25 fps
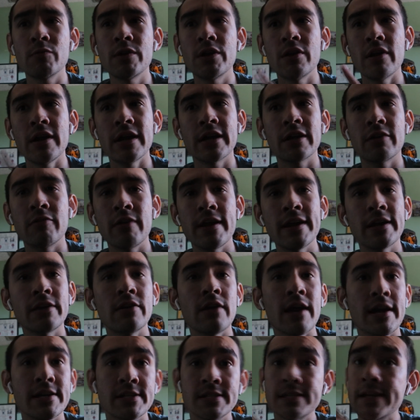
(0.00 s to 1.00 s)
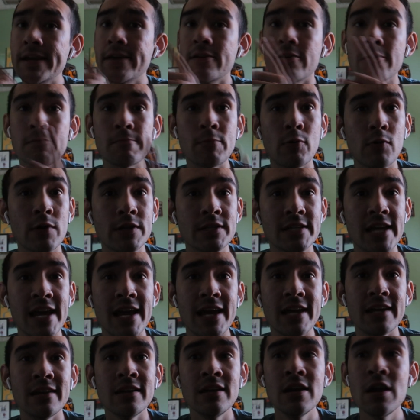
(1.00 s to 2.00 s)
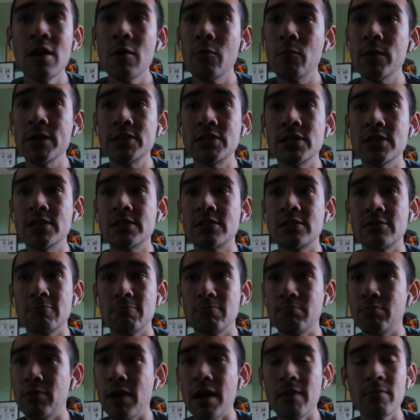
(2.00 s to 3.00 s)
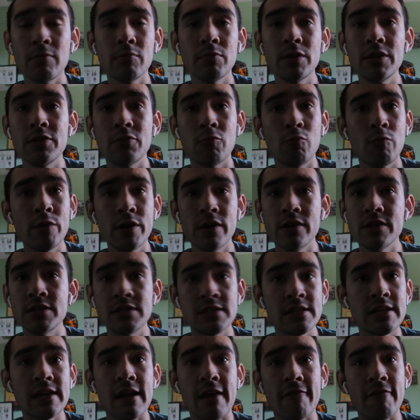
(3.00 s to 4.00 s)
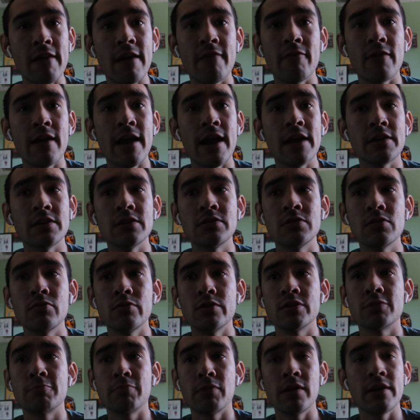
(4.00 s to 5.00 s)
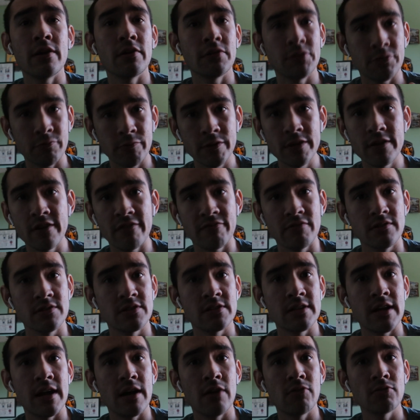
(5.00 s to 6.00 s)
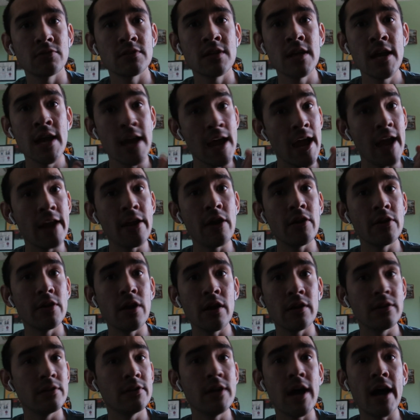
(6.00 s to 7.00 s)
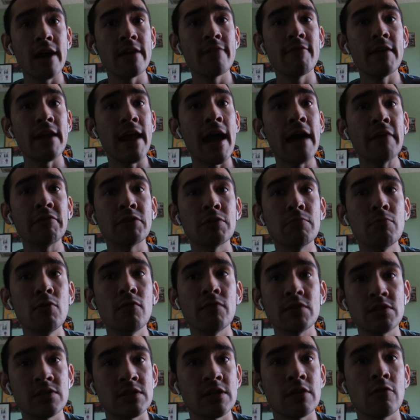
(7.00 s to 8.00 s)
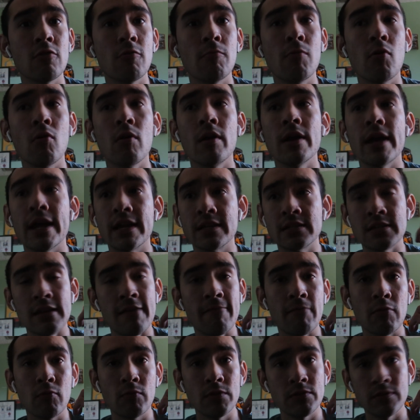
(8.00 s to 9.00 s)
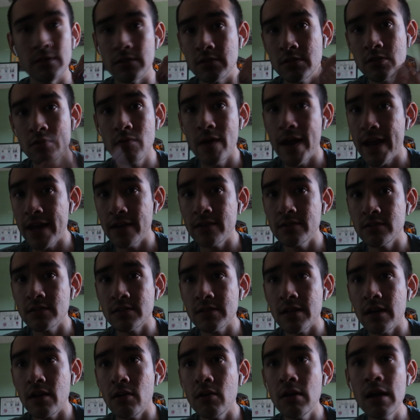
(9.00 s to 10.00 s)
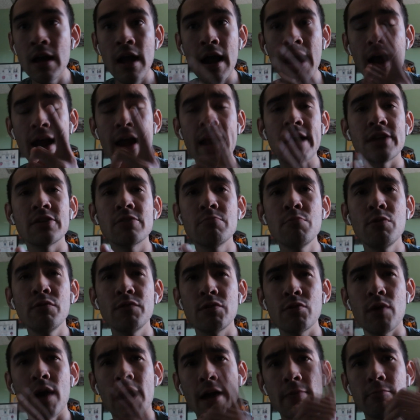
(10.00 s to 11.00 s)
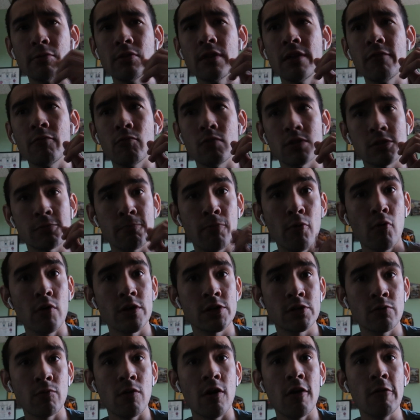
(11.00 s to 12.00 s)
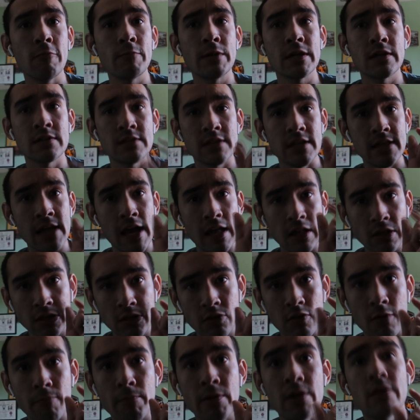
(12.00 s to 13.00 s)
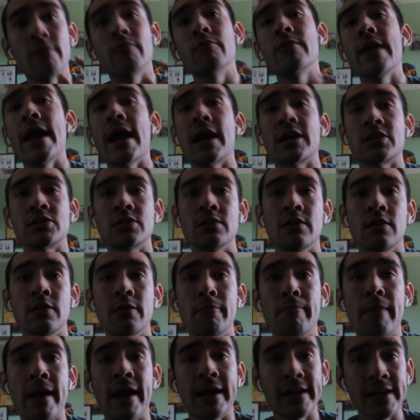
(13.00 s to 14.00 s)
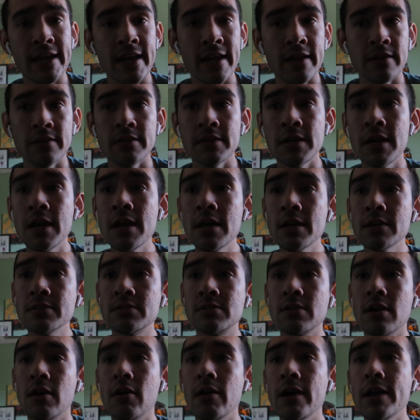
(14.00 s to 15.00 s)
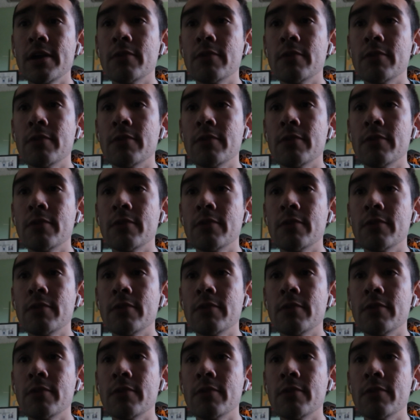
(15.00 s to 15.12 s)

tweener, and cranker, I stayed on board 10, which is probably the weirdest thing I've ever had to do, is play on 3 different styles and not even have to move a single board, except for with the two-handed style, I had to move to, I believe it was board 12 because of that little bit of reaction on the back end. So